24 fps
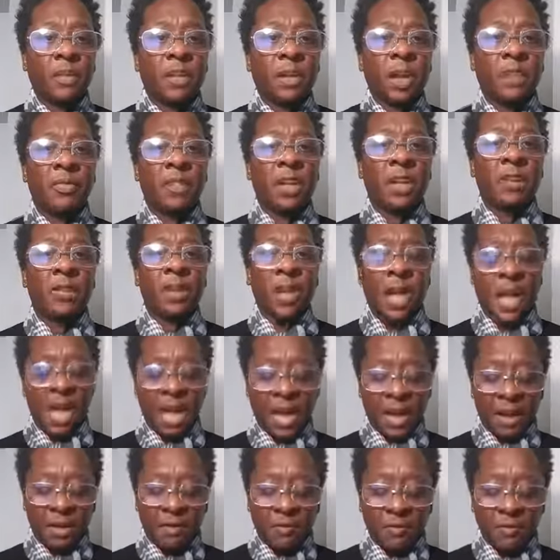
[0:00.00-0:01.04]
And then you
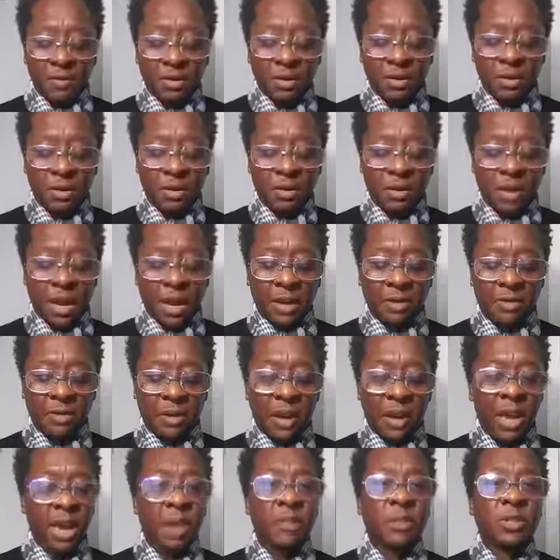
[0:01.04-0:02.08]
have Doctor
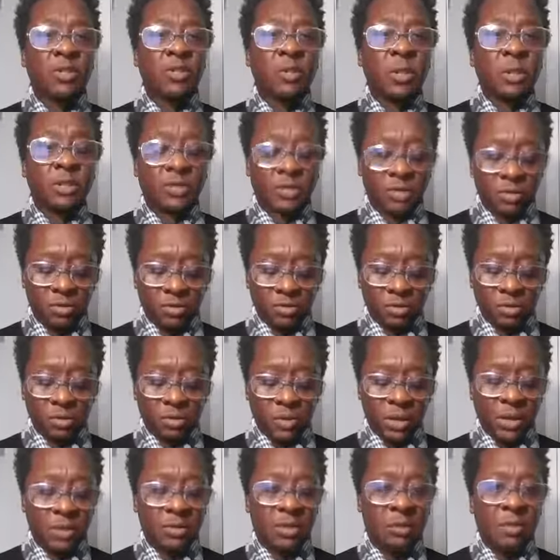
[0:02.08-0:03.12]
Amos Wilson, who
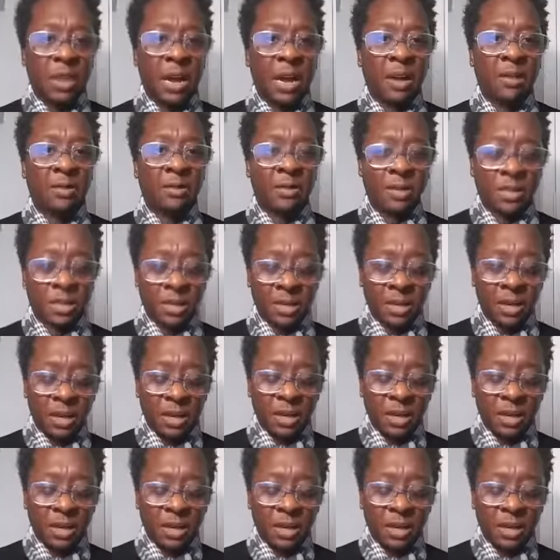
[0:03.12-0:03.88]
speaks about the,